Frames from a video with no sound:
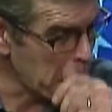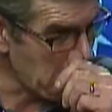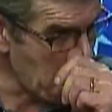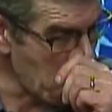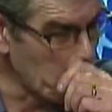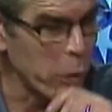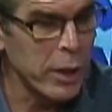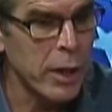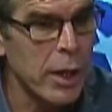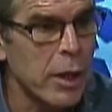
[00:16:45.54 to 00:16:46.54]

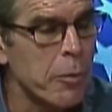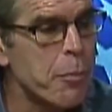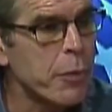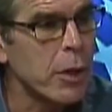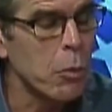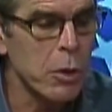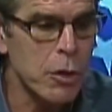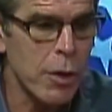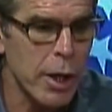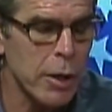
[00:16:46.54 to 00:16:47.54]
we're
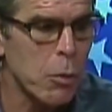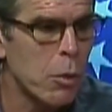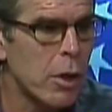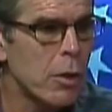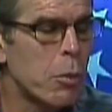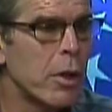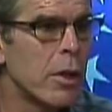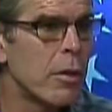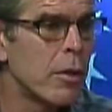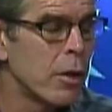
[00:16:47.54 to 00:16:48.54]
trying to work
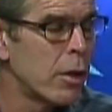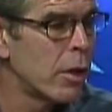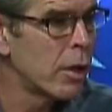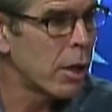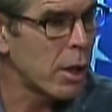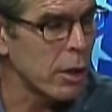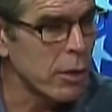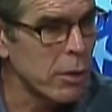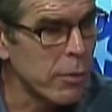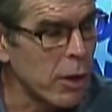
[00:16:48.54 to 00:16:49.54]
with the
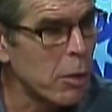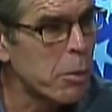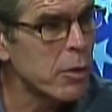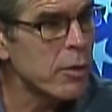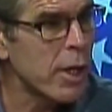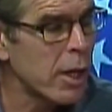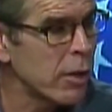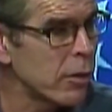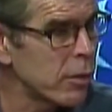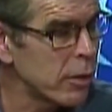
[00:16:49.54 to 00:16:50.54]
developers
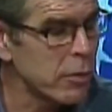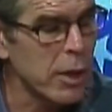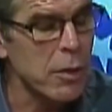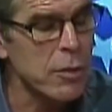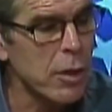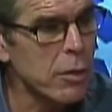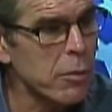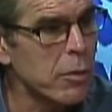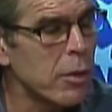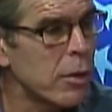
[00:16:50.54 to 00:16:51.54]
down south
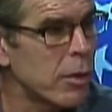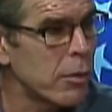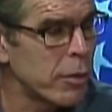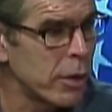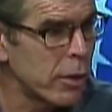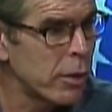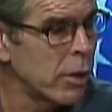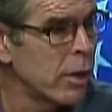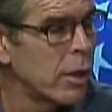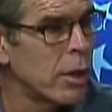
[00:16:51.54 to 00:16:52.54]
of here
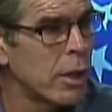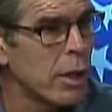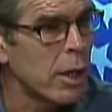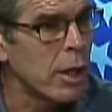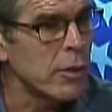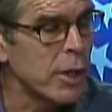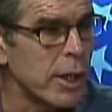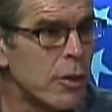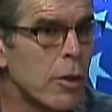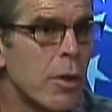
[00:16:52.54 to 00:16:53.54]
to
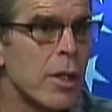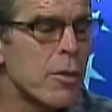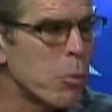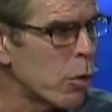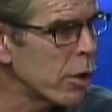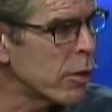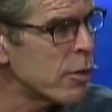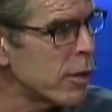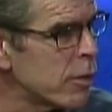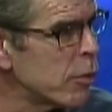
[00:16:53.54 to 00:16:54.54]
integrate some workers
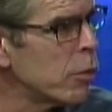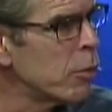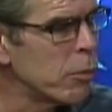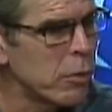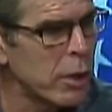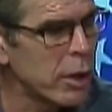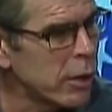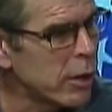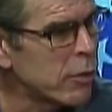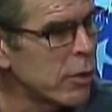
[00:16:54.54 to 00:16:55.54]
into
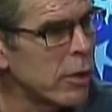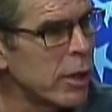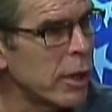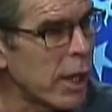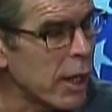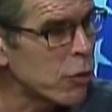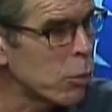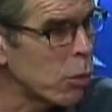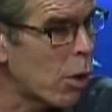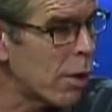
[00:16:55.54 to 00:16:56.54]
the
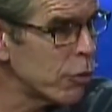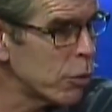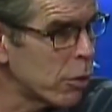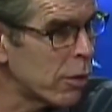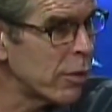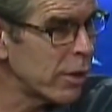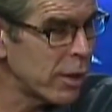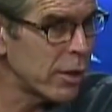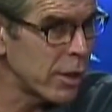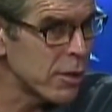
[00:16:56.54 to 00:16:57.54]
actual offshore
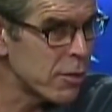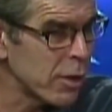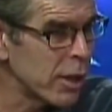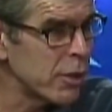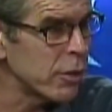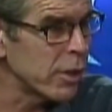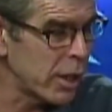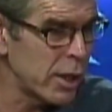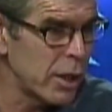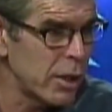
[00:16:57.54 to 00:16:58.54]
installation.
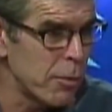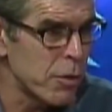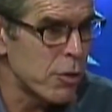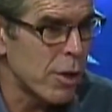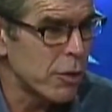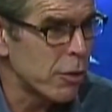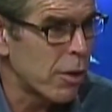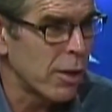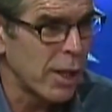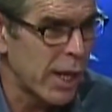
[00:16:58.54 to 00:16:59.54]
Any infrastructure
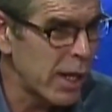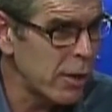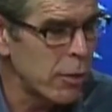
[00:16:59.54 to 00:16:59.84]
on land,